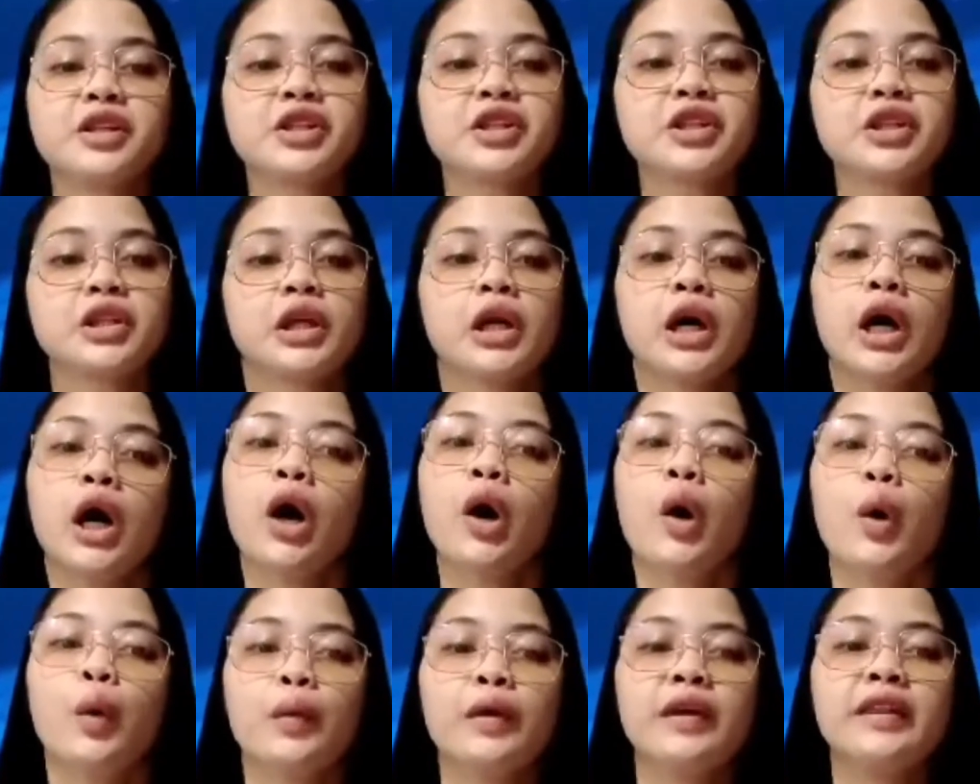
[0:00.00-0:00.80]
years
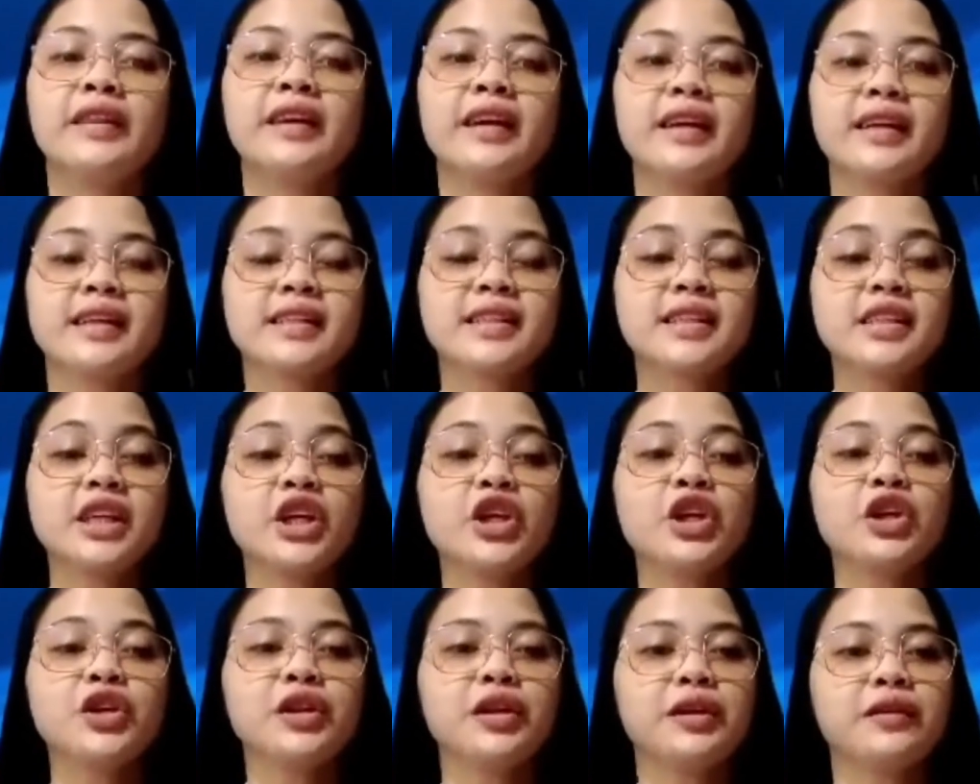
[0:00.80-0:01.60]
with the
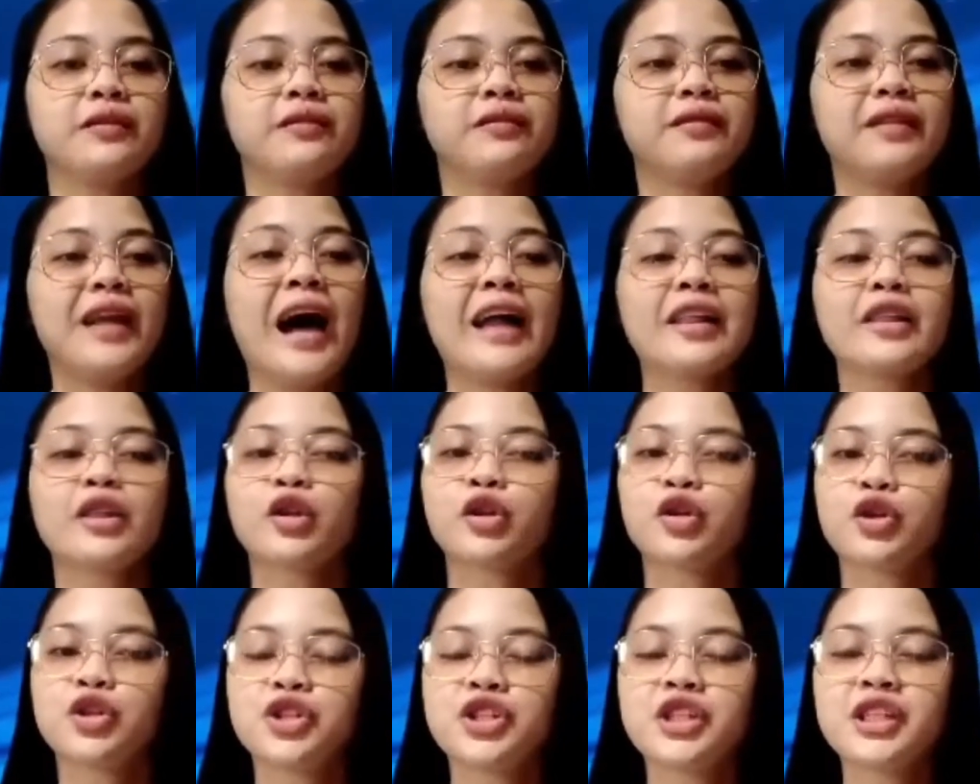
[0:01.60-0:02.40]
executive not
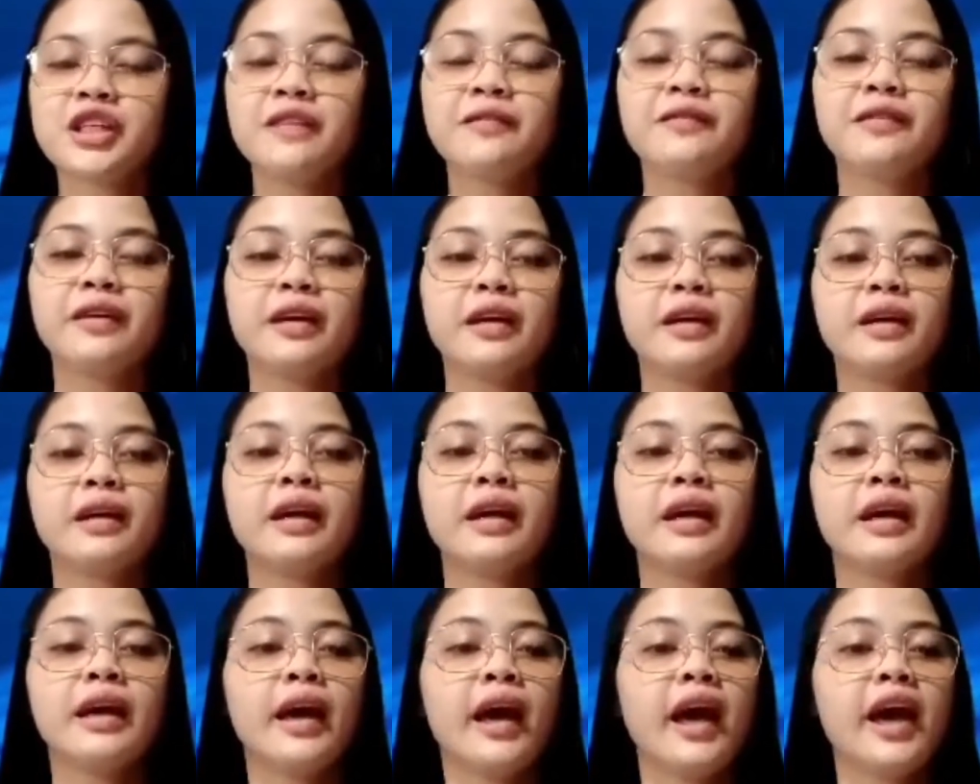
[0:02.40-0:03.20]
receiving
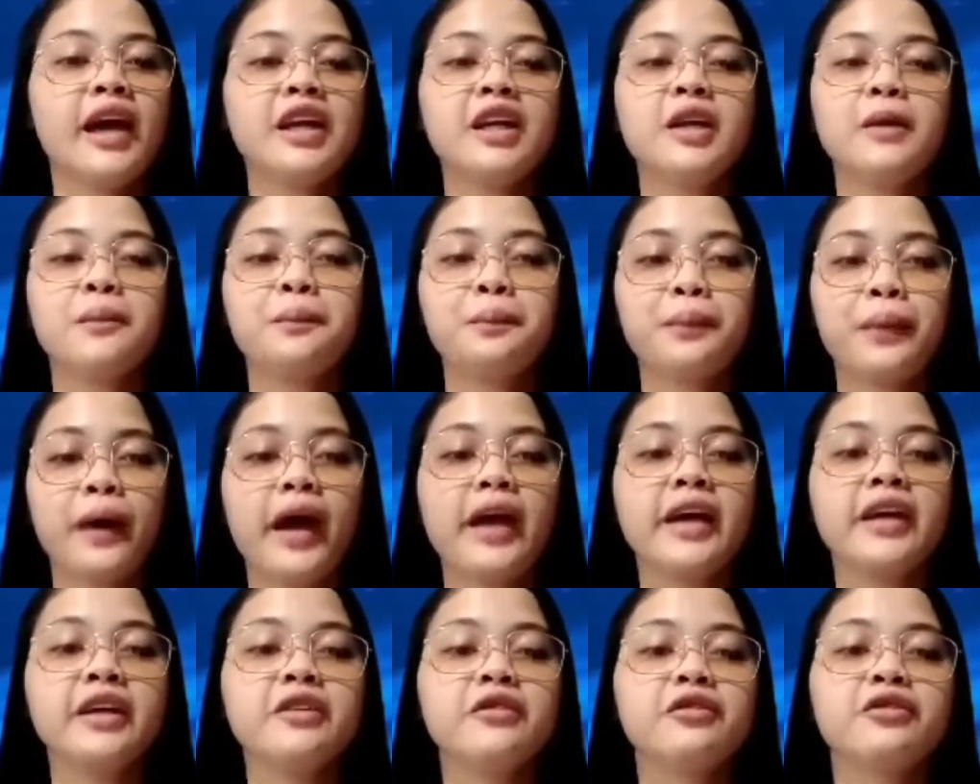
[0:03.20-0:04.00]
any
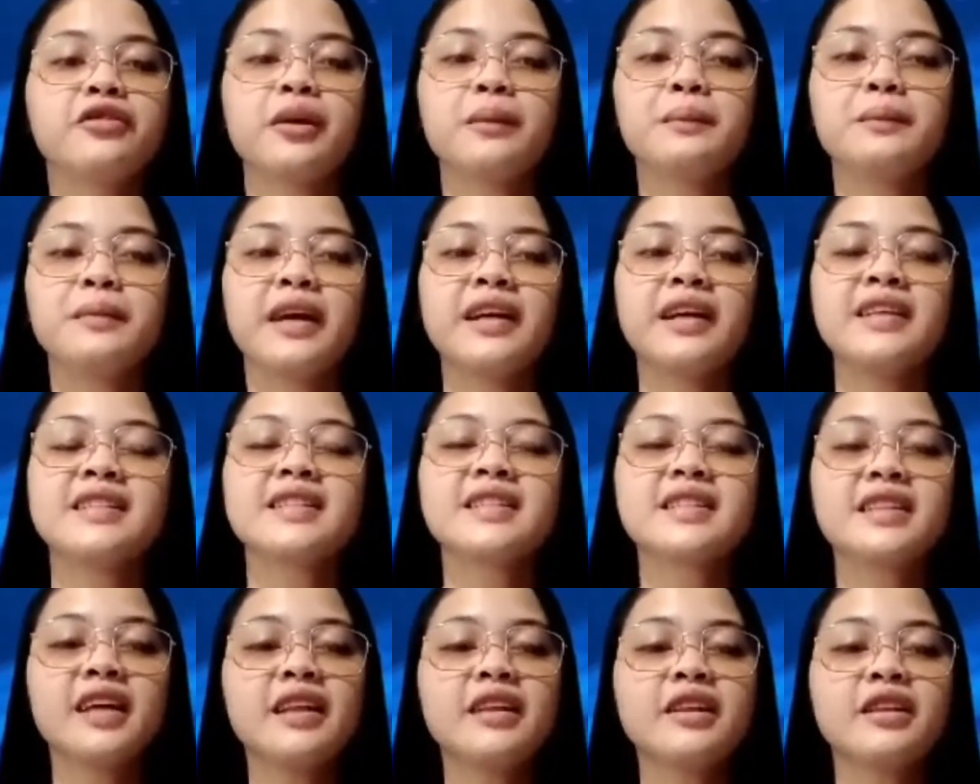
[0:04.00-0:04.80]
pay from the
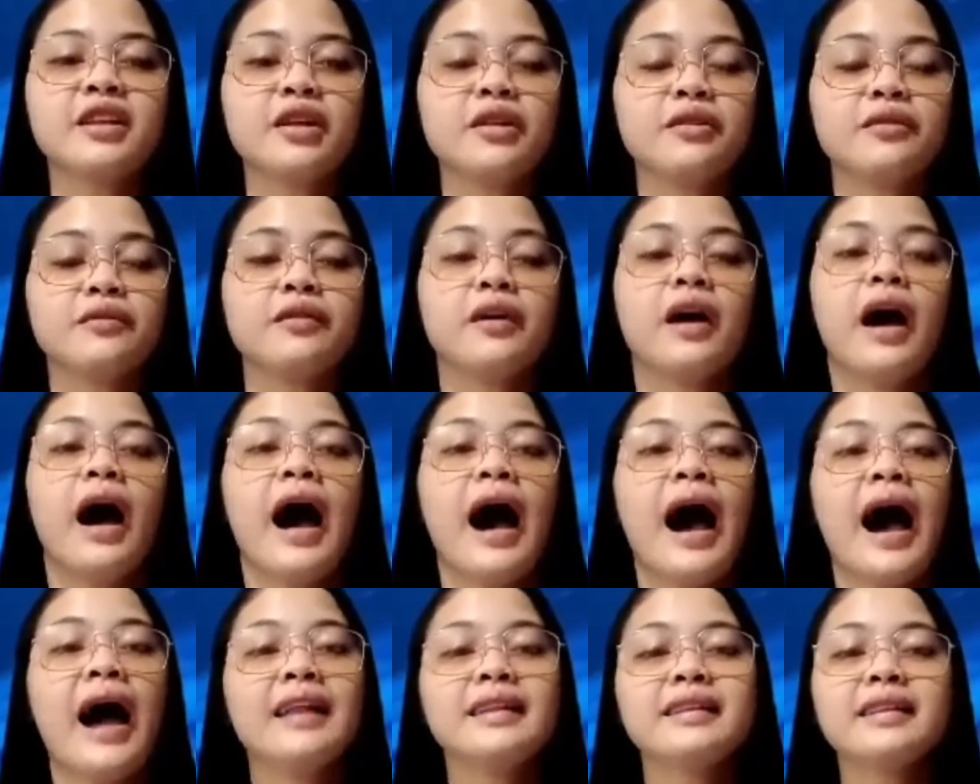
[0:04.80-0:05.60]
incentive
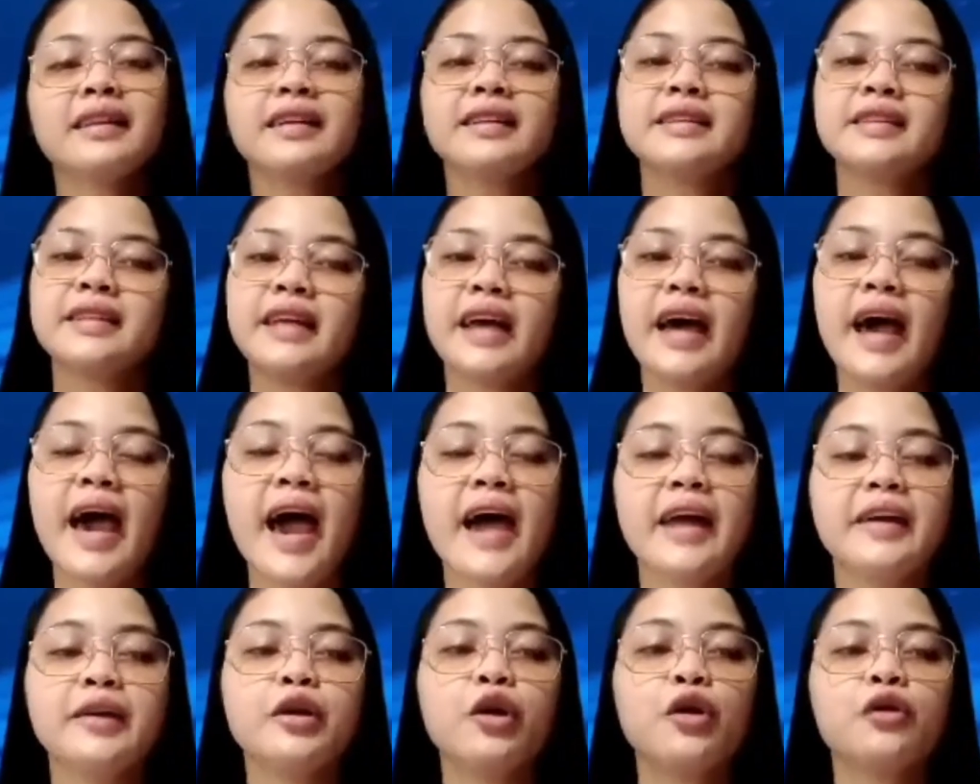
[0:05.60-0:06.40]
until the
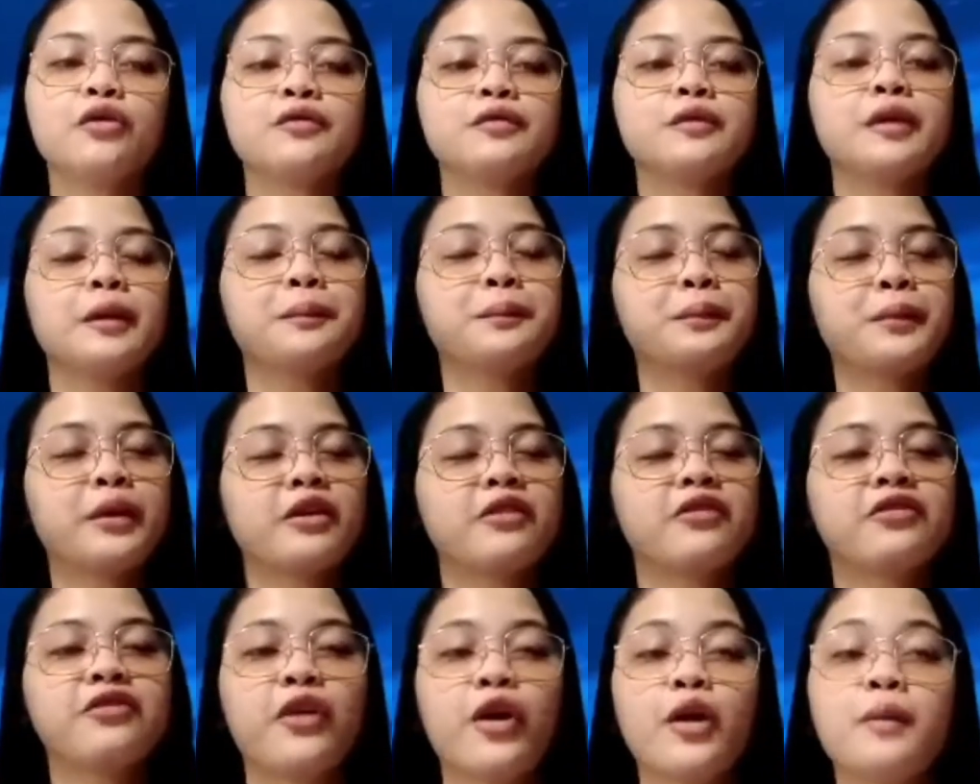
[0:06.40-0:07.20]
end of the
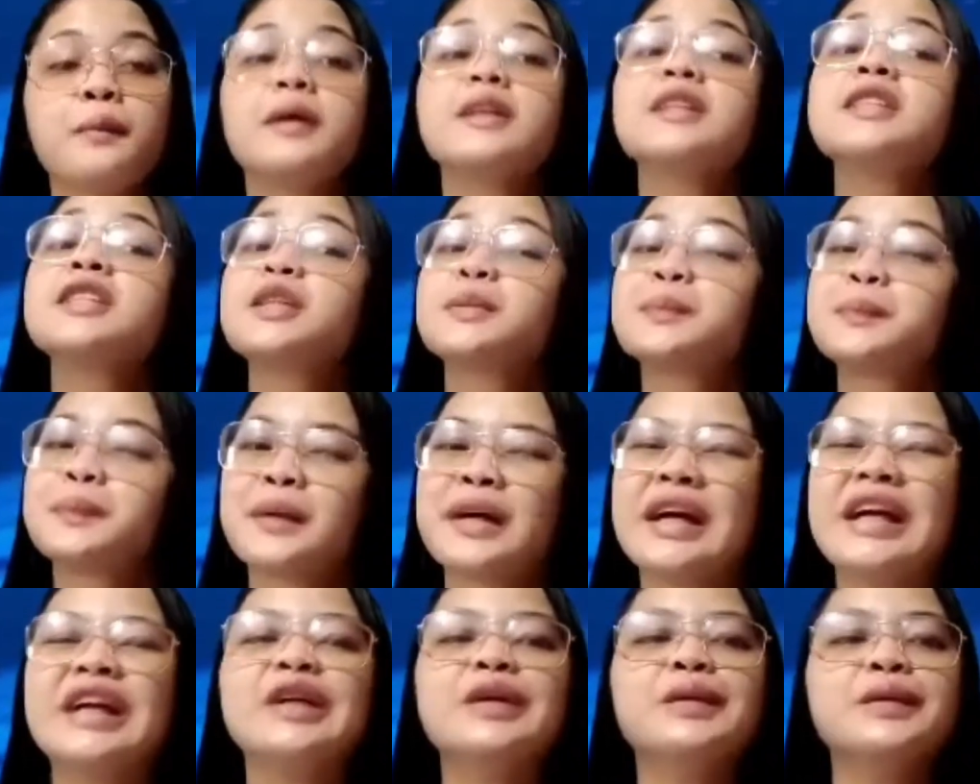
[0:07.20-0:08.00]
performance
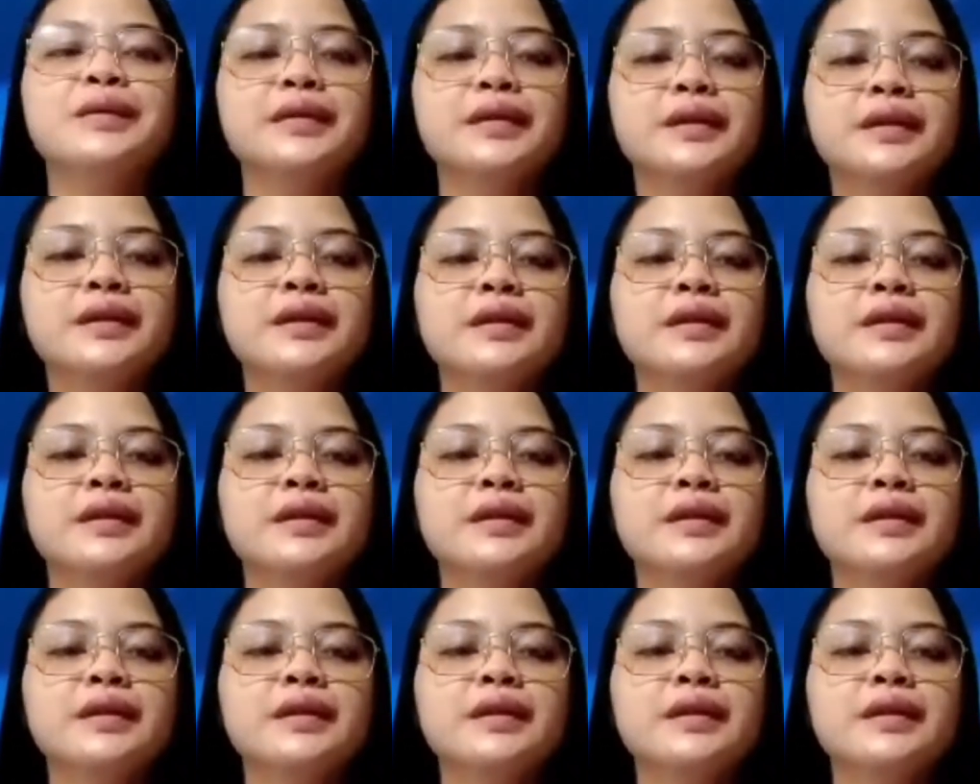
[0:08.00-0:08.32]
period.